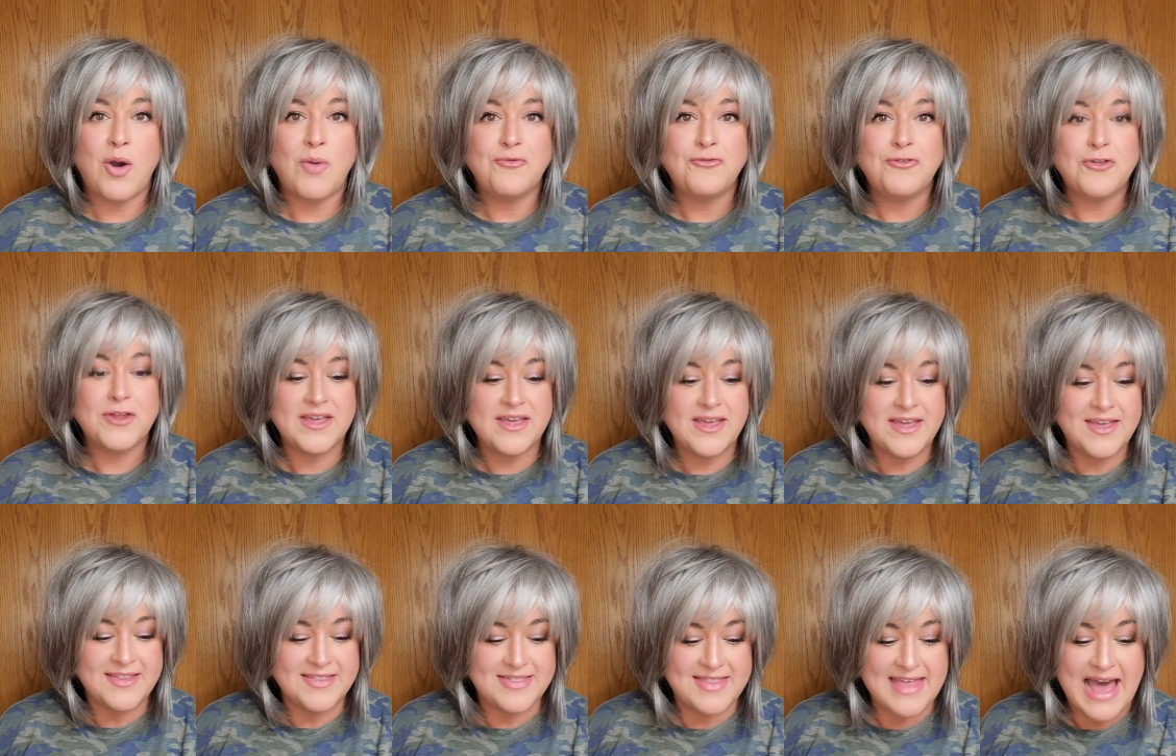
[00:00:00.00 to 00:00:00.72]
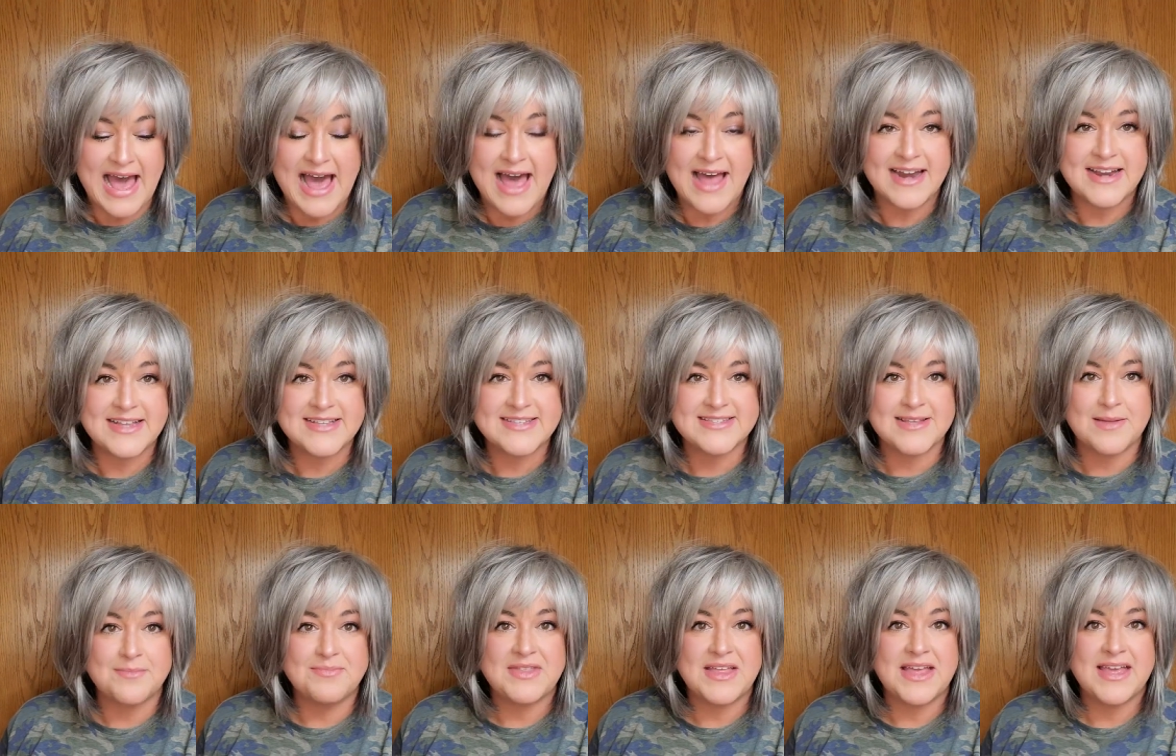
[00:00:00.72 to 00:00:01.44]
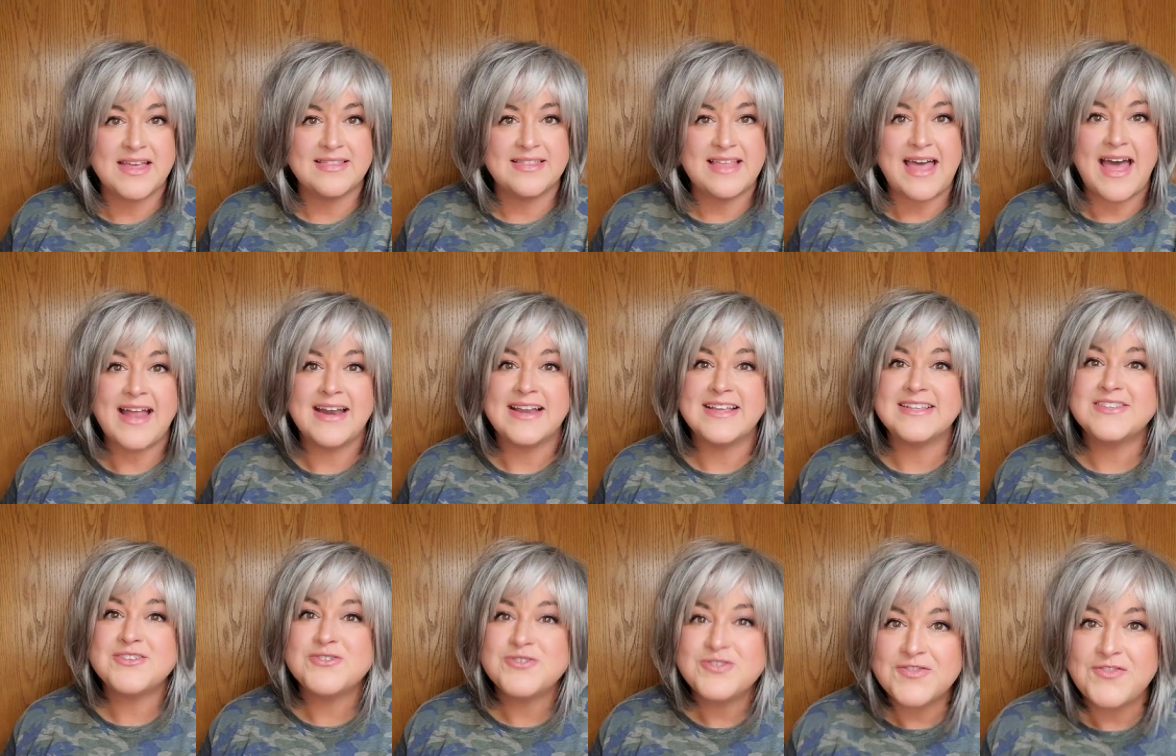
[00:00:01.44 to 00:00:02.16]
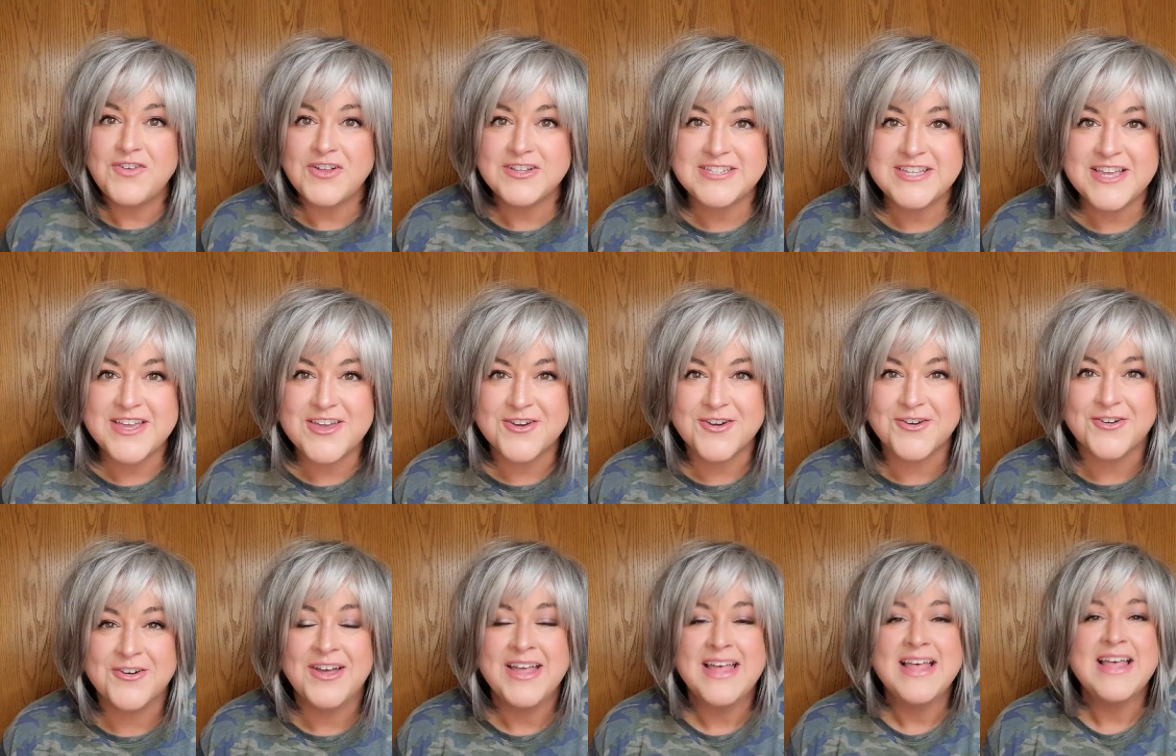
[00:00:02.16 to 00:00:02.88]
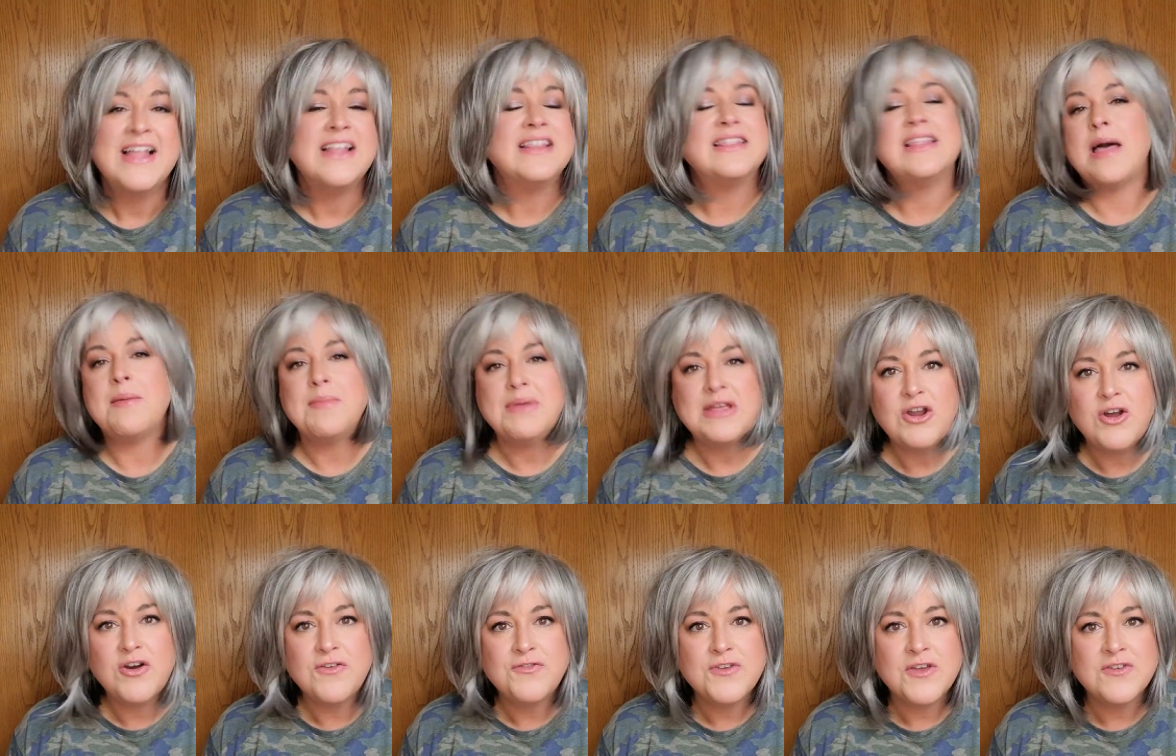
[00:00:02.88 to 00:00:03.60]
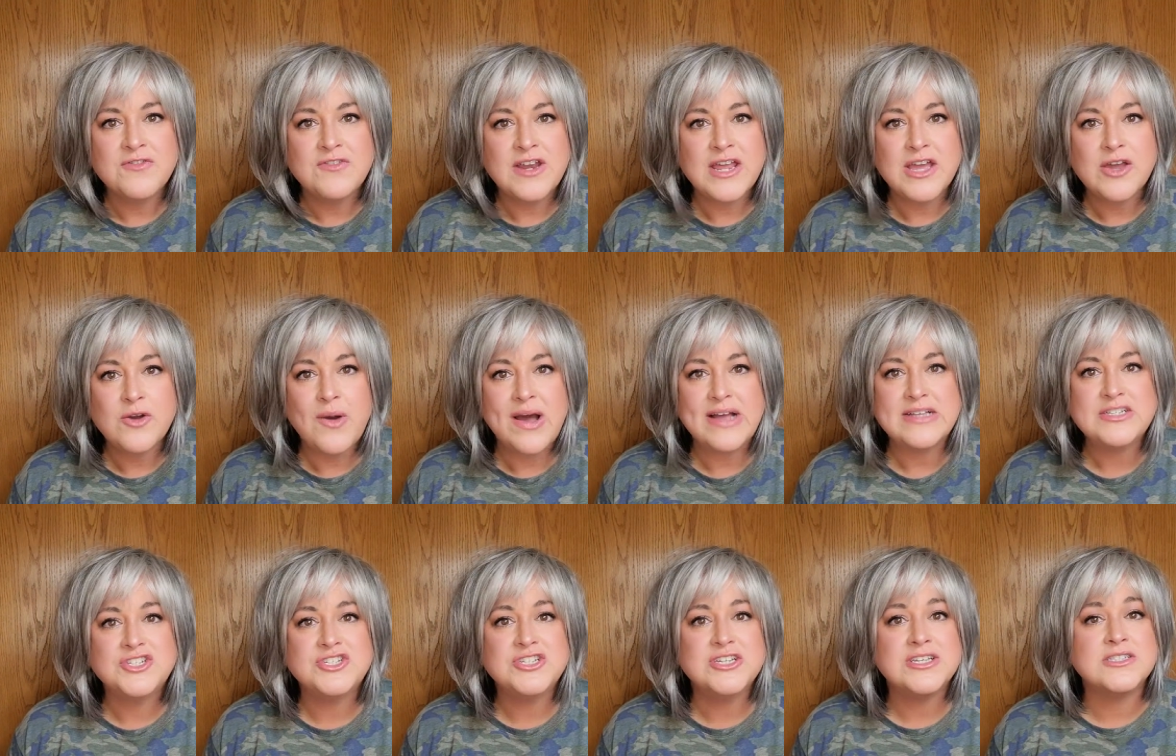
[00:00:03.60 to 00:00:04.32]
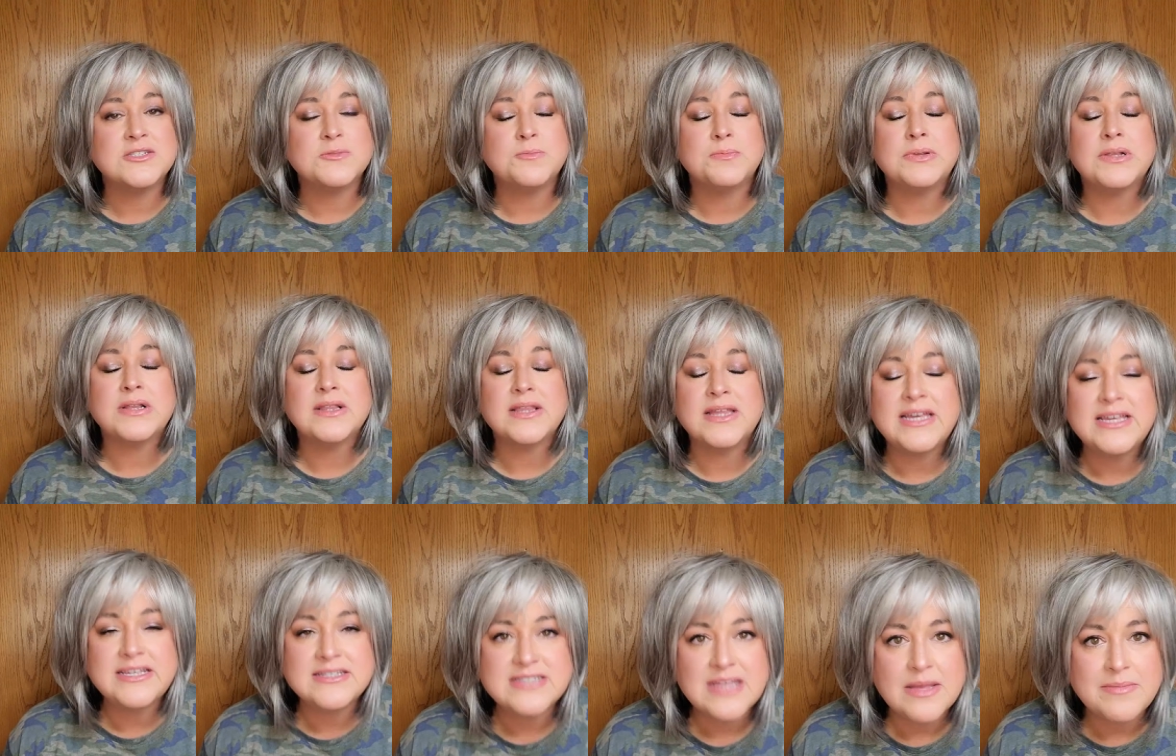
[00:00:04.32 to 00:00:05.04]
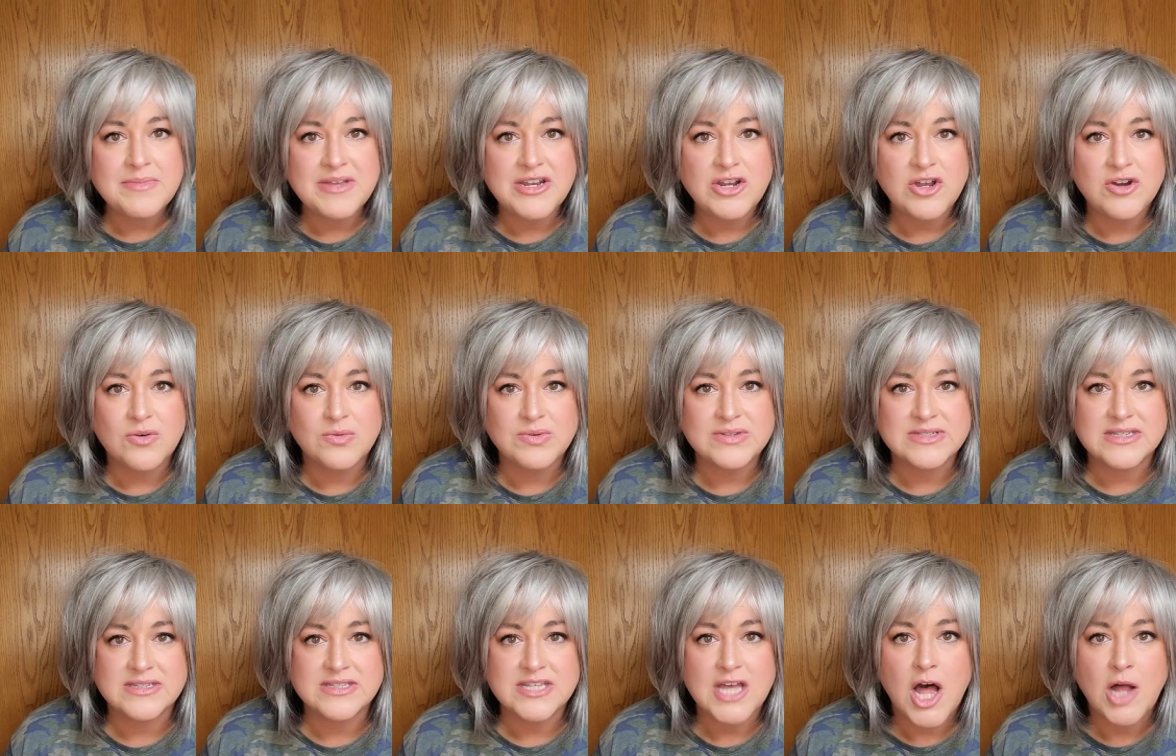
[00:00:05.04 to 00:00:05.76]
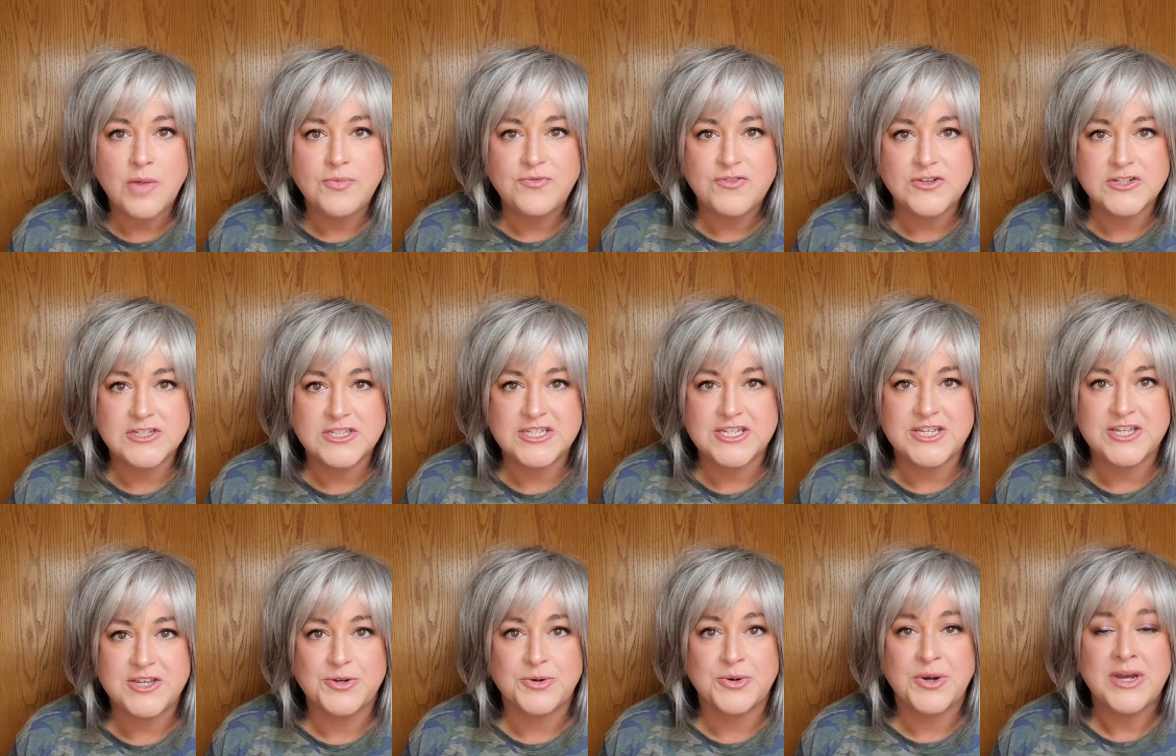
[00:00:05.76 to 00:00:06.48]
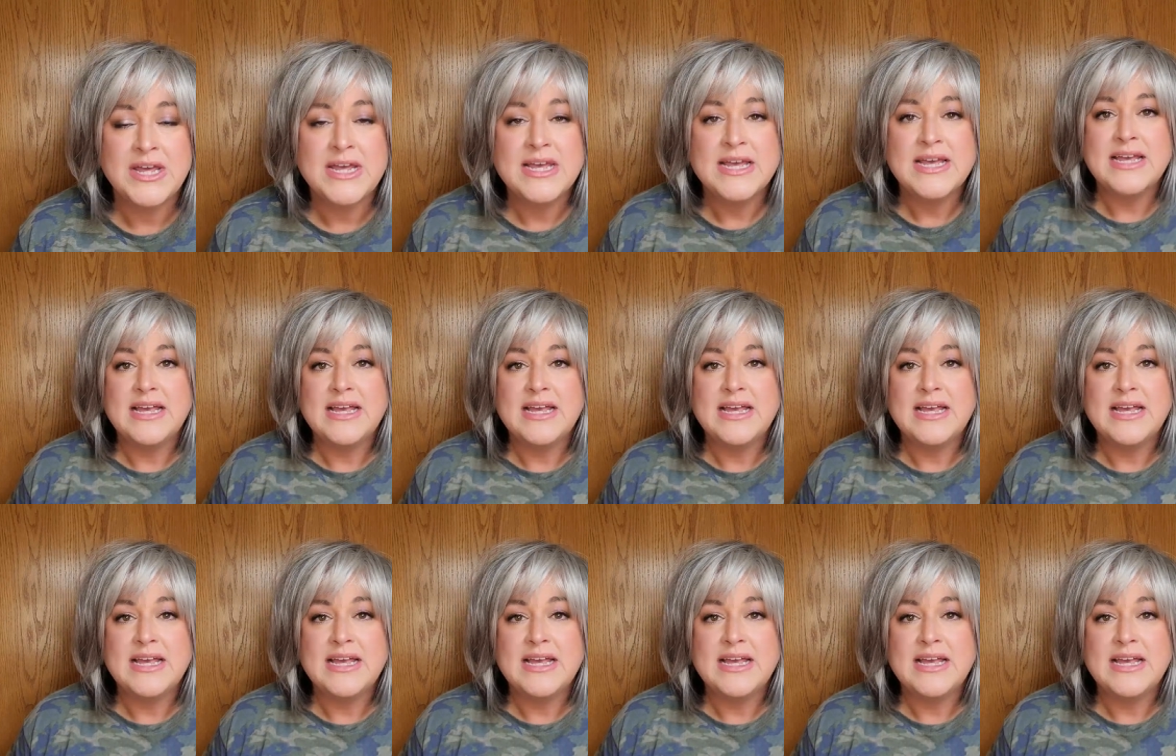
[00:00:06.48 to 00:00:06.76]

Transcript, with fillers: hopefully that is something that is useful to you. Let me know if you have any questions. Please let me know, was this helpful to you?